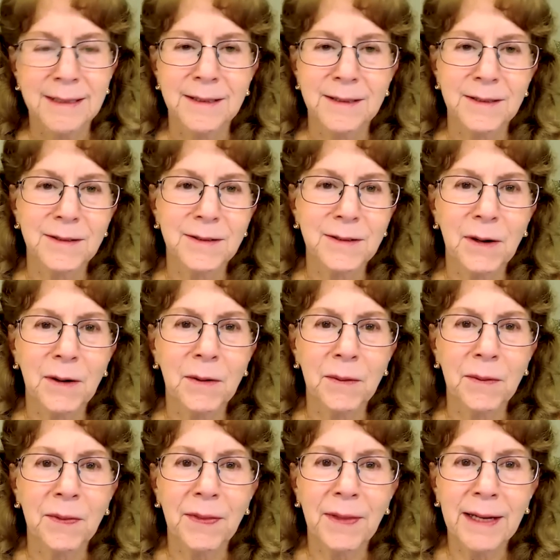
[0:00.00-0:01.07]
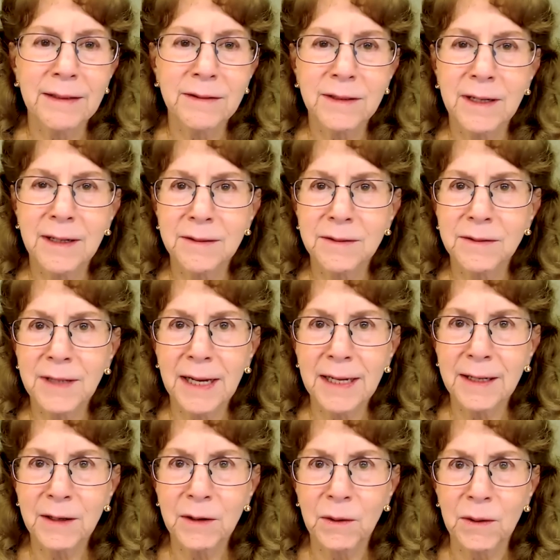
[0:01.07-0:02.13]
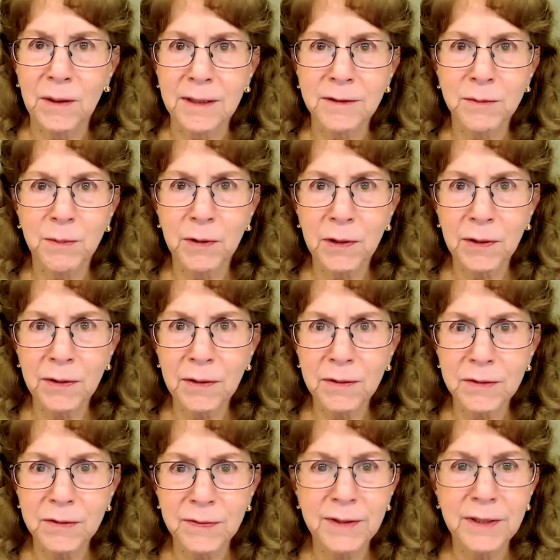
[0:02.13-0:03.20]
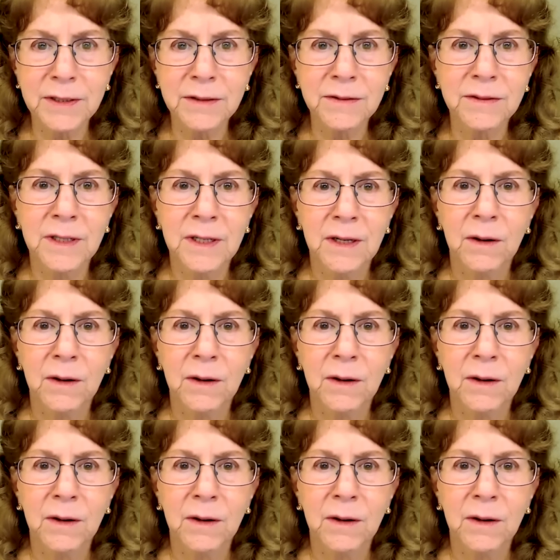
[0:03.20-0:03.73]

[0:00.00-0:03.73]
So that's our second goal, explore those fears,